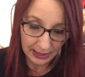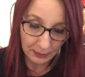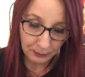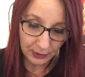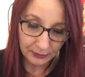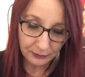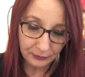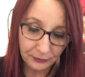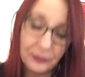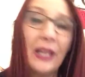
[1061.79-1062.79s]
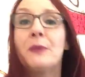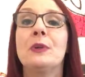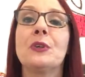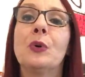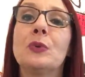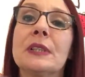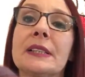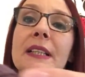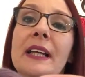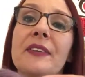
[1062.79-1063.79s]
But then when you hold it
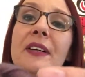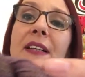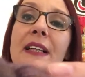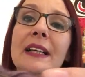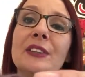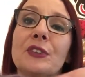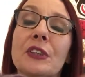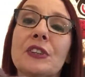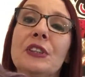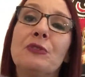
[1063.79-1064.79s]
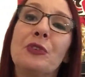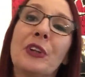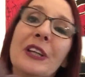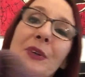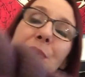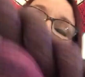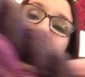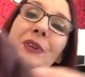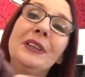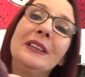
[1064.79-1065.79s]
together, it doesn't really
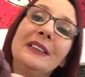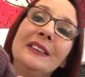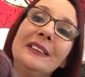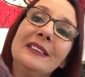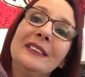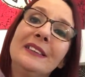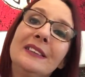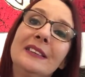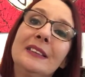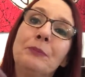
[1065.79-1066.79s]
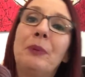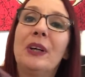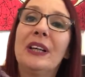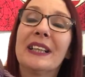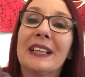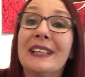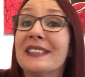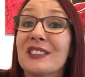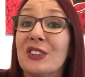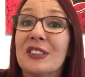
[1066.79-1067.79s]
go, but it kind
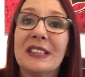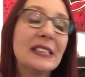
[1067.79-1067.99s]
of does at the